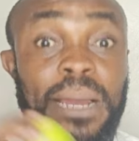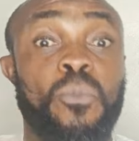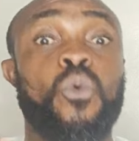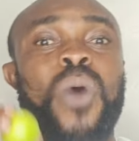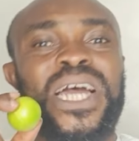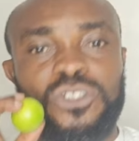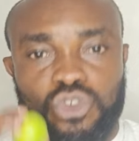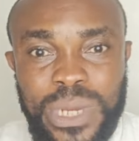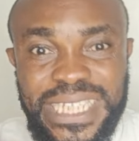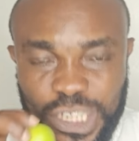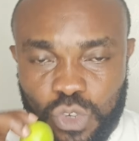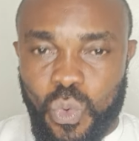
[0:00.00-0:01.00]
Psalm
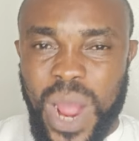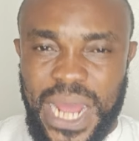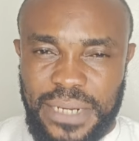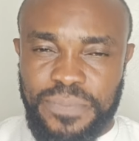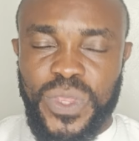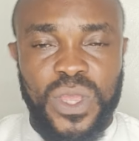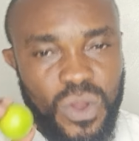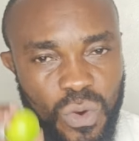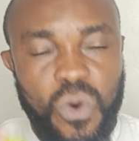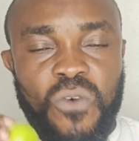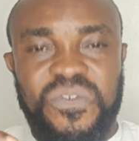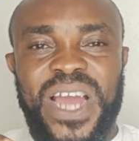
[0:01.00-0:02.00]
121
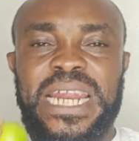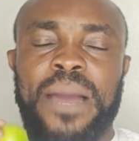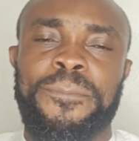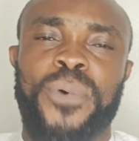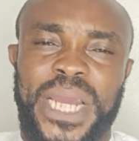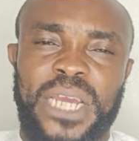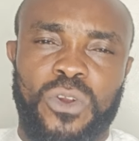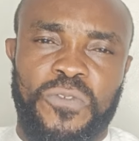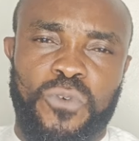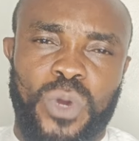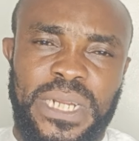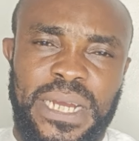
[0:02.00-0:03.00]
over that bucket
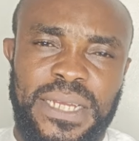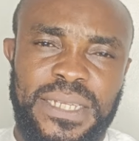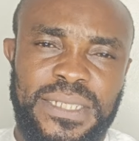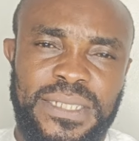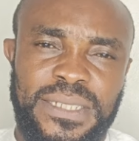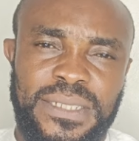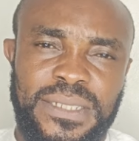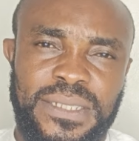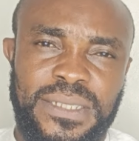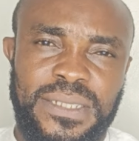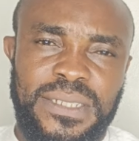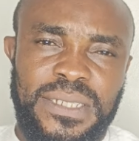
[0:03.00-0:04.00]
of water
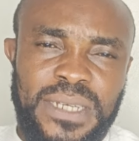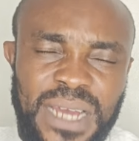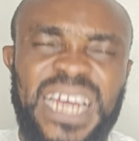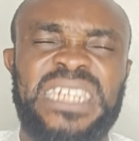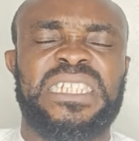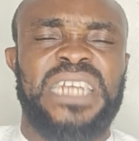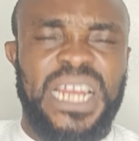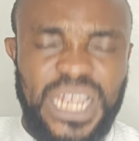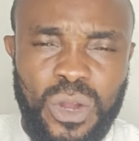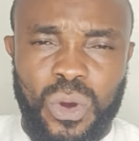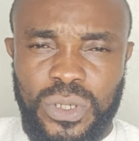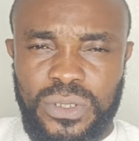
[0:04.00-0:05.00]
and
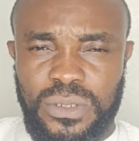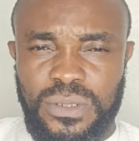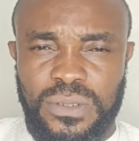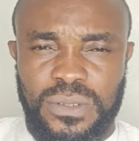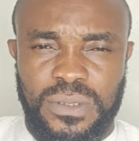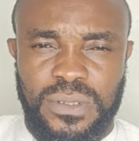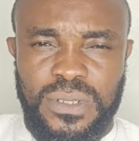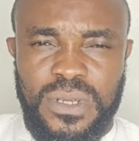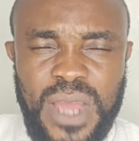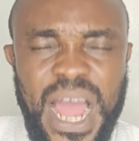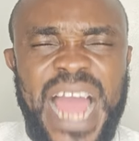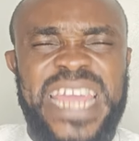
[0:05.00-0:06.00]
tell God,
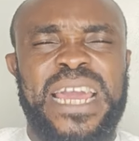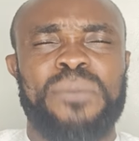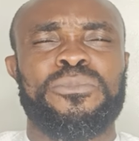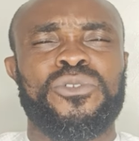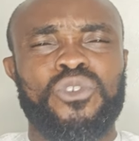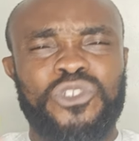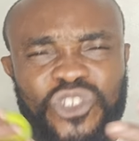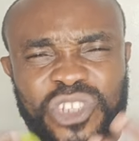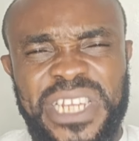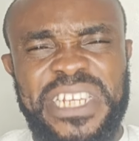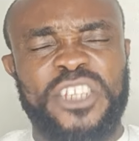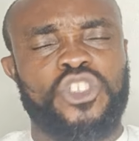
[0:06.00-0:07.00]
I am
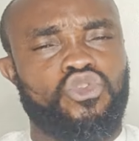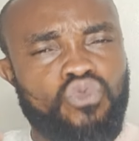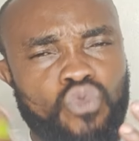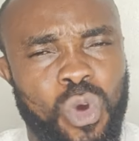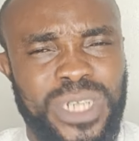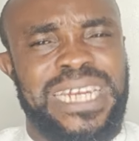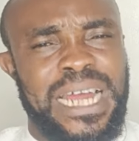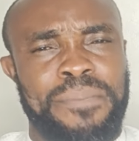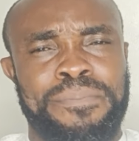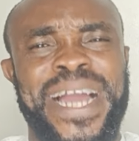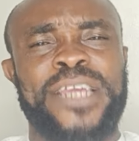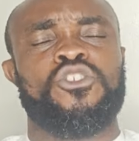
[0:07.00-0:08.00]
using this
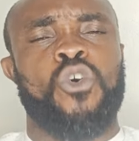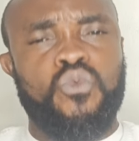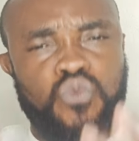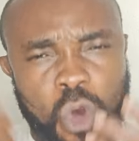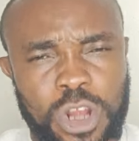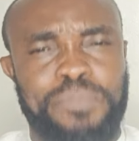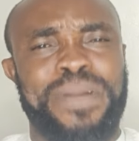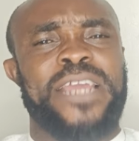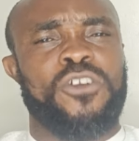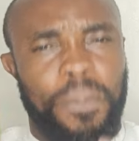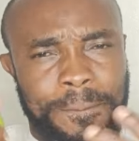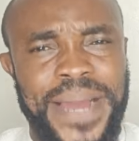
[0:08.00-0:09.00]
water by your word, by
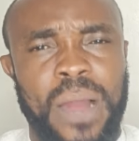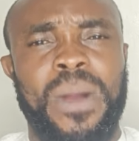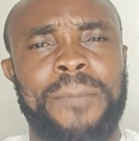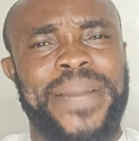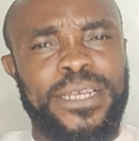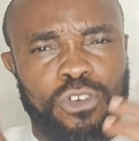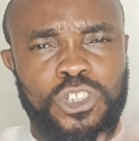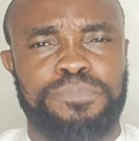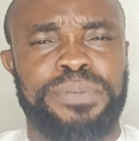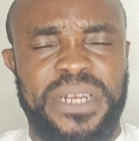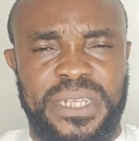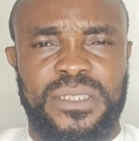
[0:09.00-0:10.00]
your power, by your
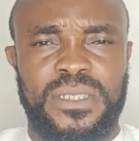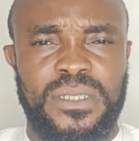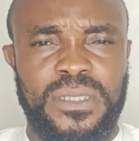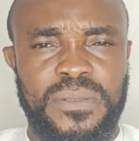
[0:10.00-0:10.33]
spirit